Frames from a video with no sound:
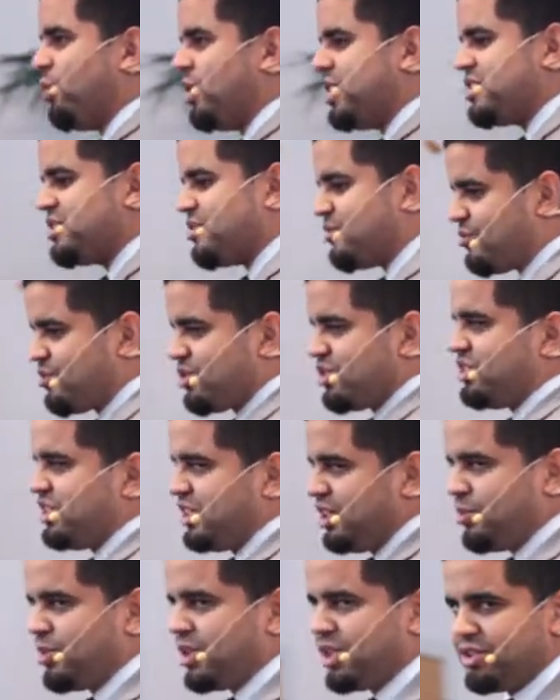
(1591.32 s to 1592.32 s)
what is the first
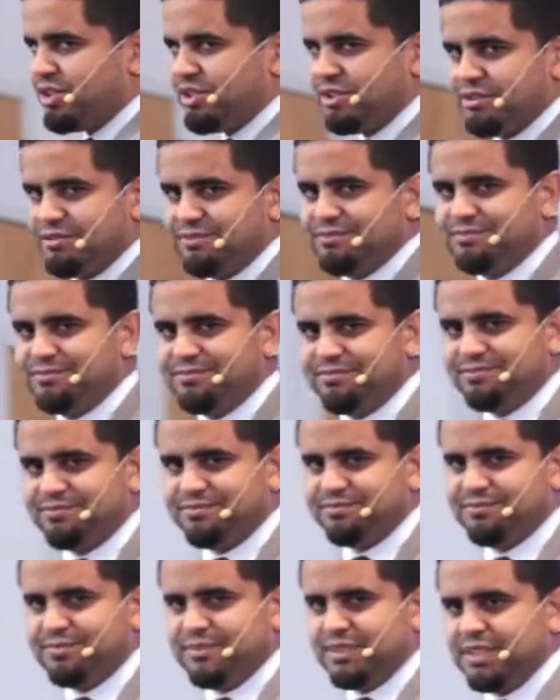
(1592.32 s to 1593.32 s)
thing you want to do?
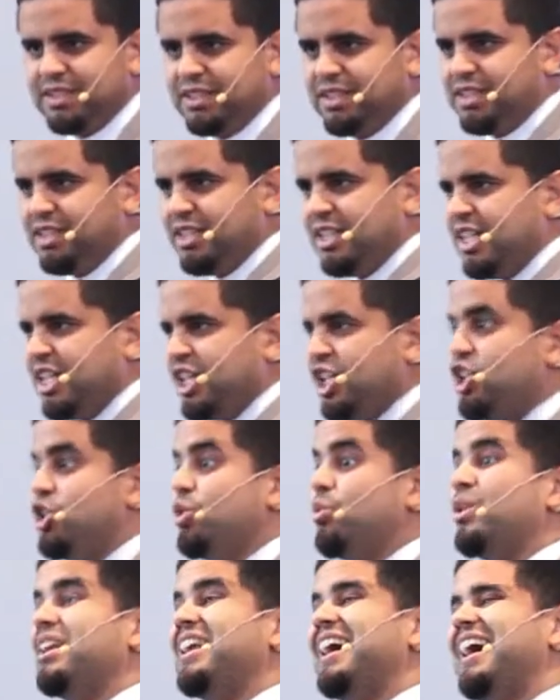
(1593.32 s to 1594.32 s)

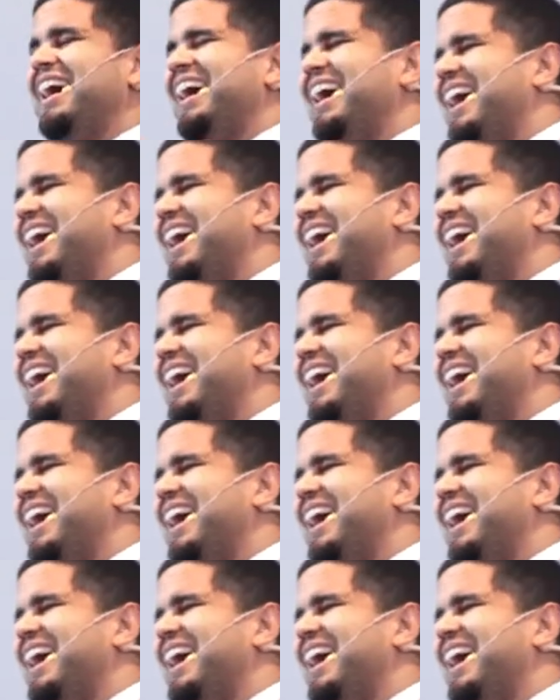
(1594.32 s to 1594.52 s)
You want to